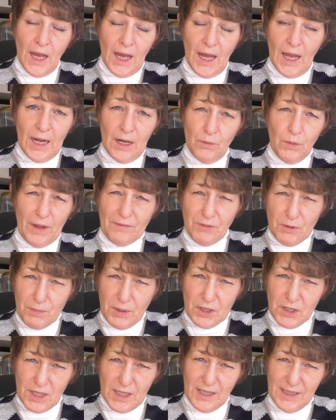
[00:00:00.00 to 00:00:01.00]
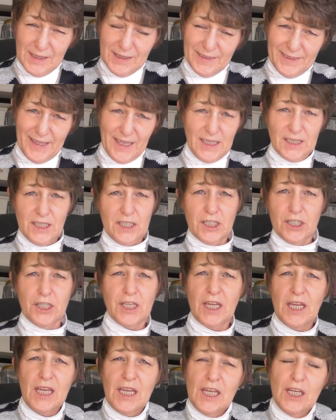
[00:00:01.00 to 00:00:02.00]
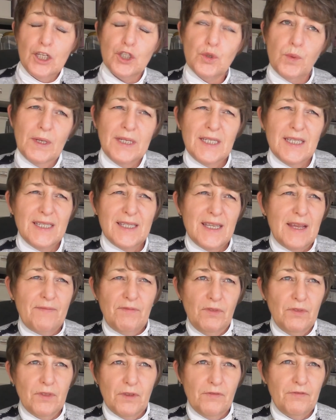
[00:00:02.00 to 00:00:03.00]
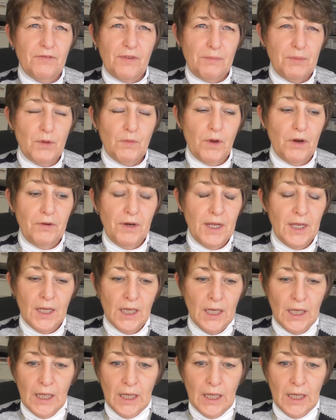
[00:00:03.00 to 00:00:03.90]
Hello, everybody. It's the 27th of February,